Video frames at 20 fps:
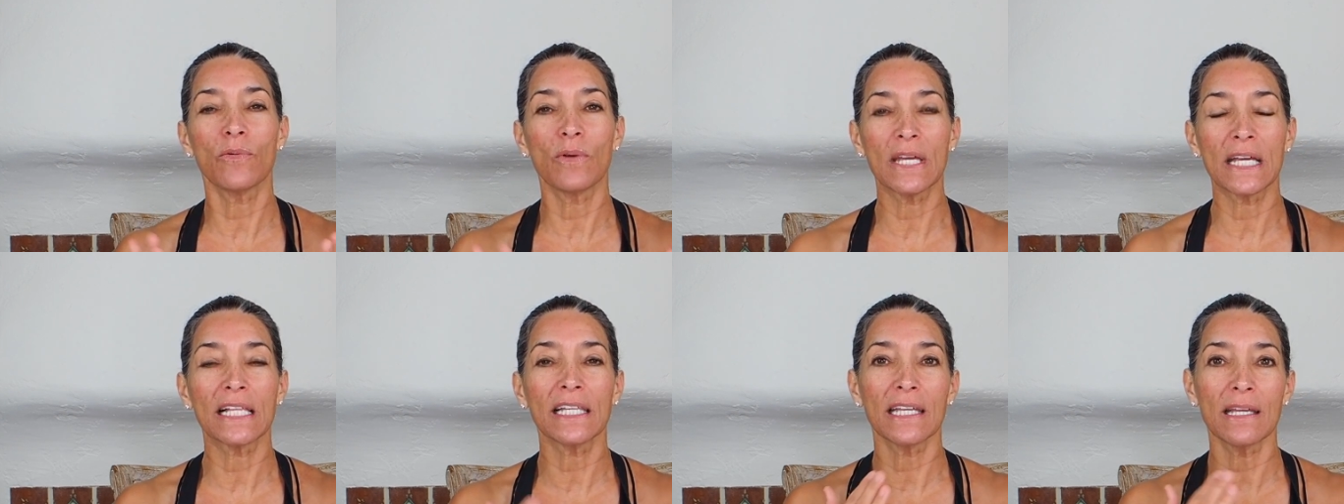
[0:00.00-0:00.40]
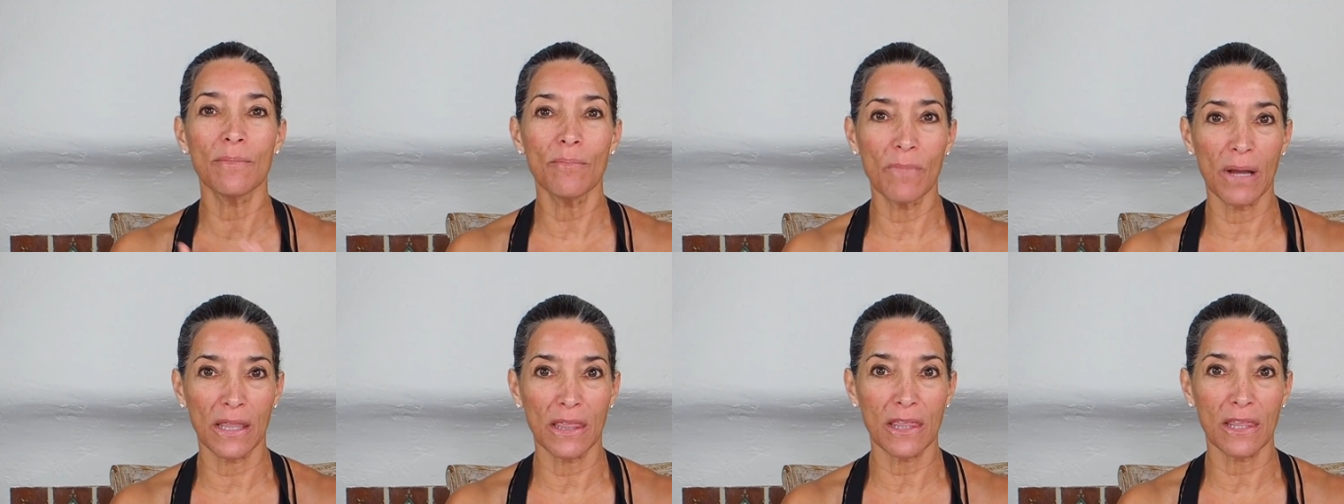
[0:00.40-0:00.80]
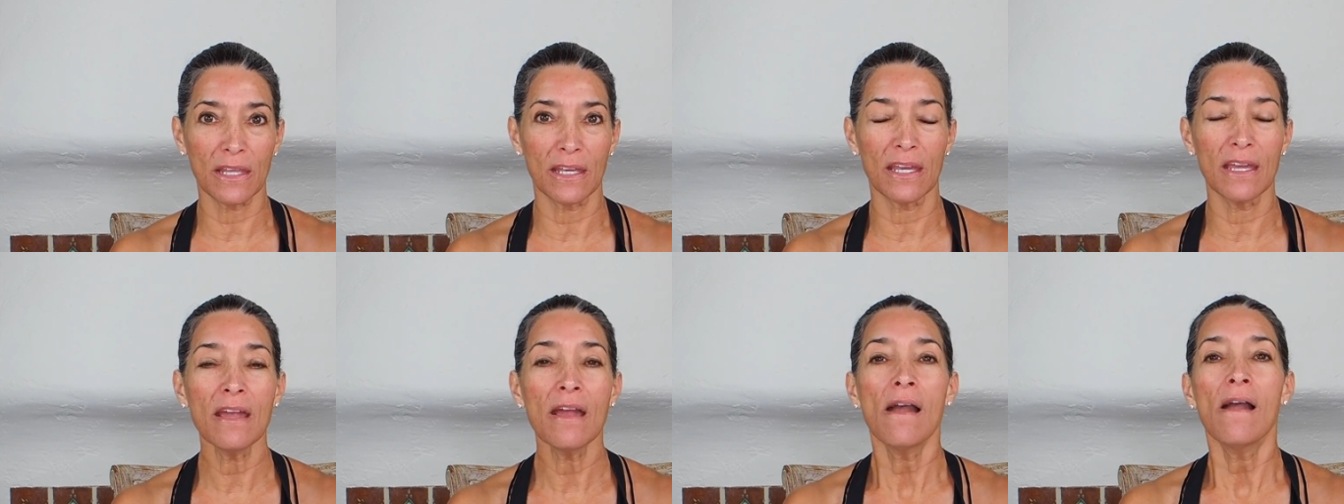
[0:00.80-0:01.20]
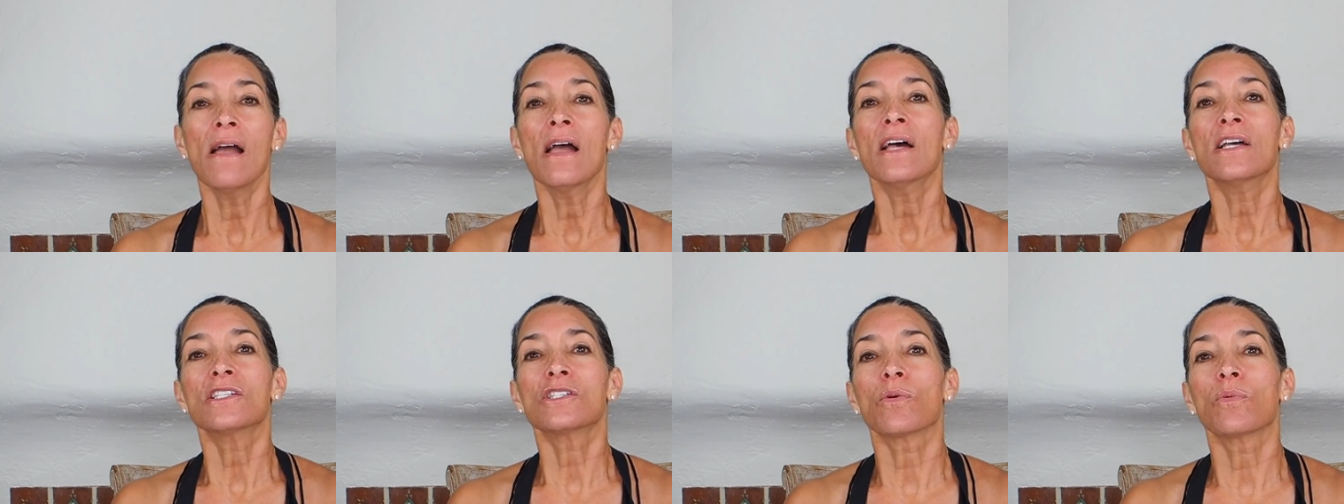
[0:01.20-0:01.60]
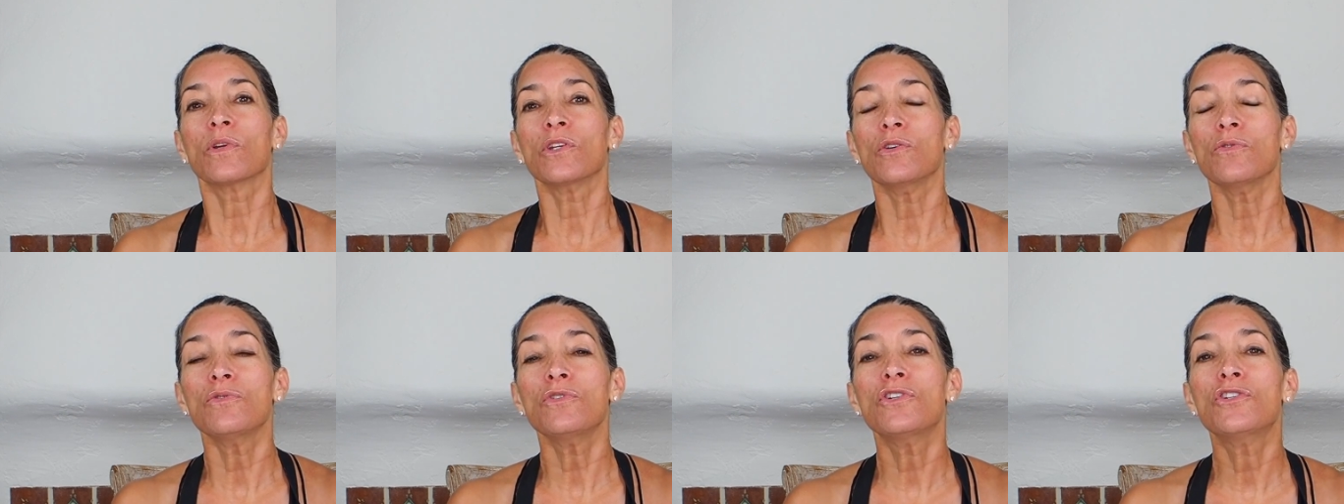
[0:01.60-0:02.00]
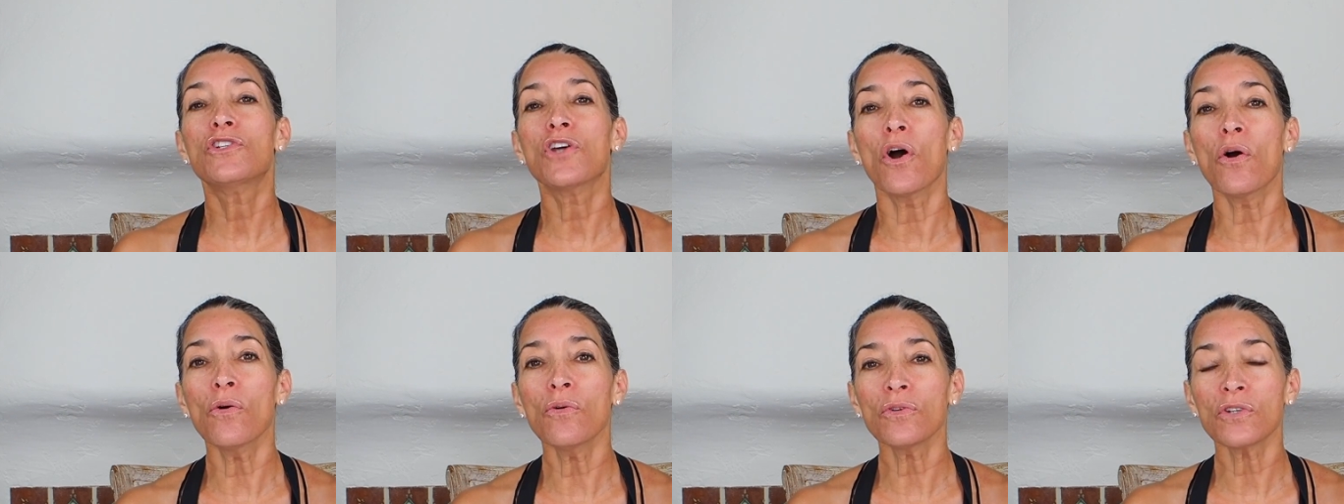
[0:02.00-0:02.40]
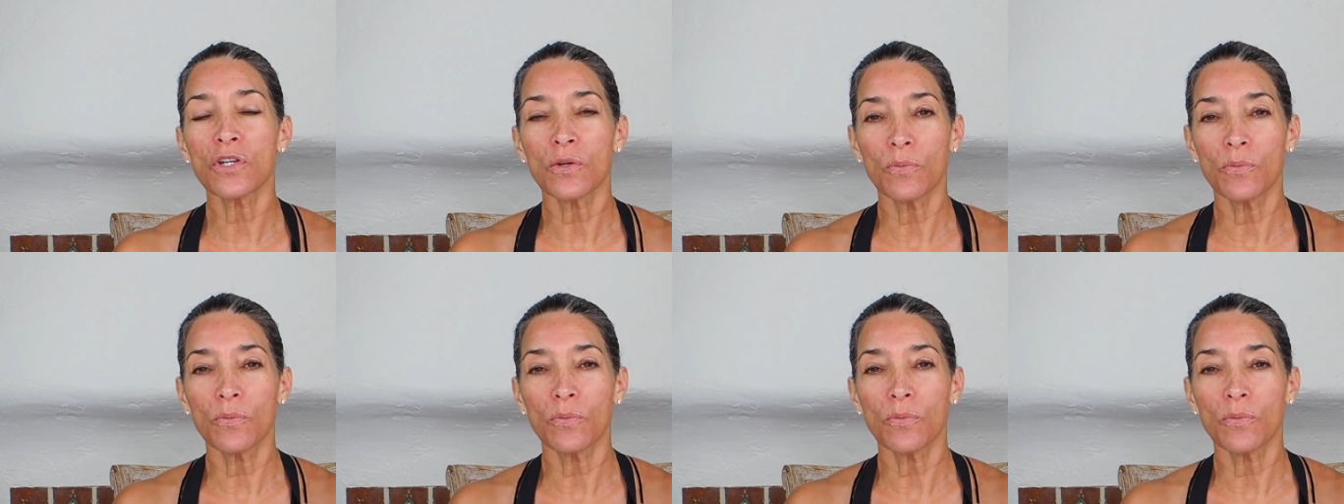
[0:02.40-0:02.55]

weekly, and monthly. So when you don't